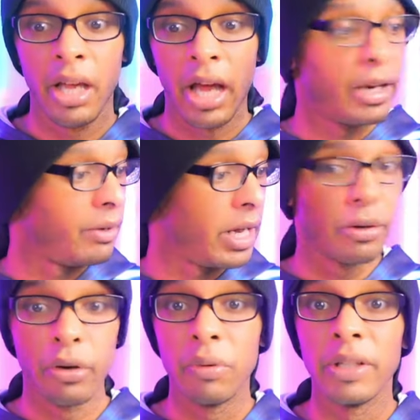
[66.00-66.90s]
I don't, I
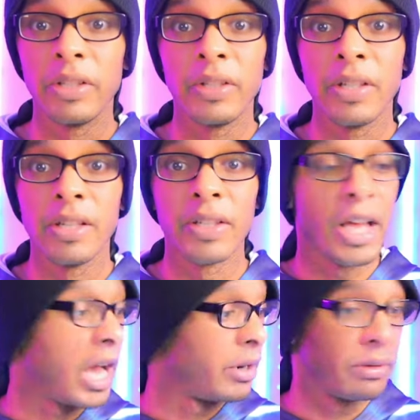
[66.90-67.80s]
don't know what this is.
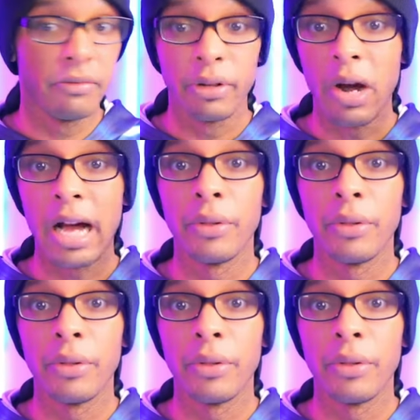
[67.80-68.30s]
I don't even know how